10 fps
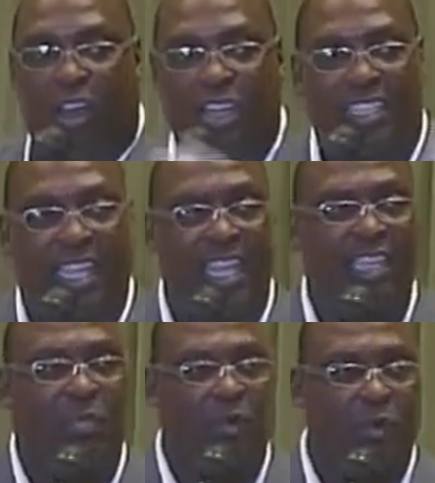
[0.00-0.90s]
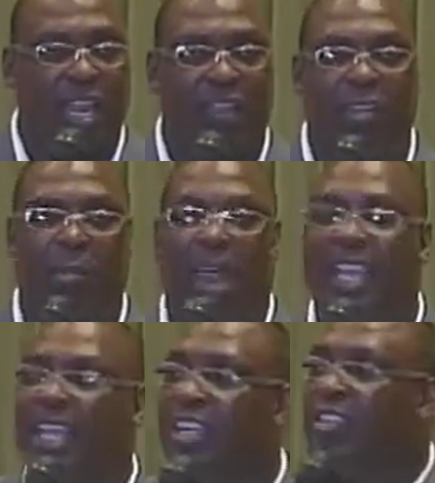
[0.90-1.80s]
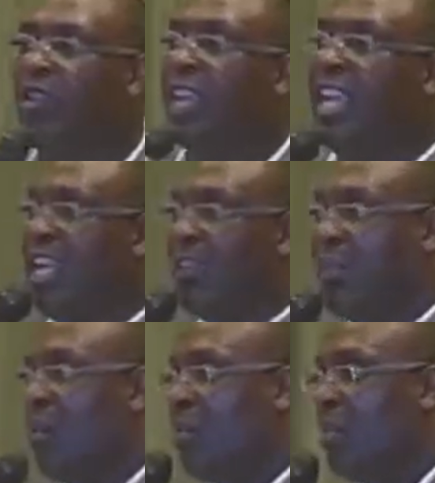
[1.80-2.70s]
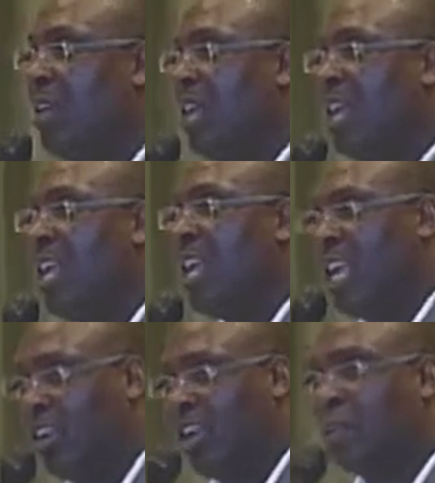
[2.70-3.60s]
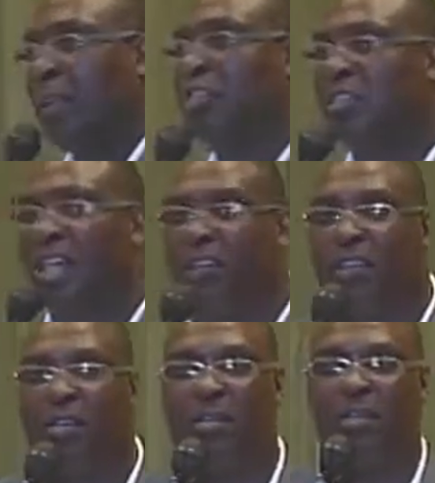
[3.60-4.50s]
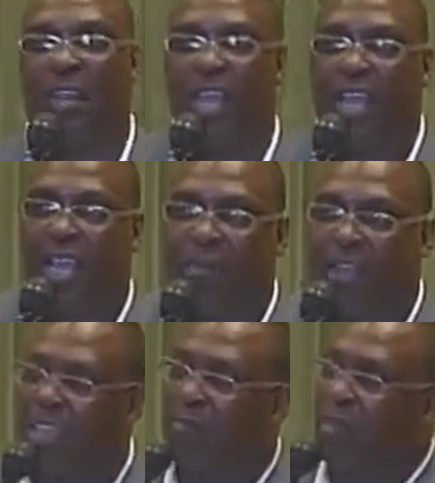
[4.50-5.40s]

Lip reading: of all these kids. We want everybody here is going to get interviewed. They're going to get pictures of you. And my good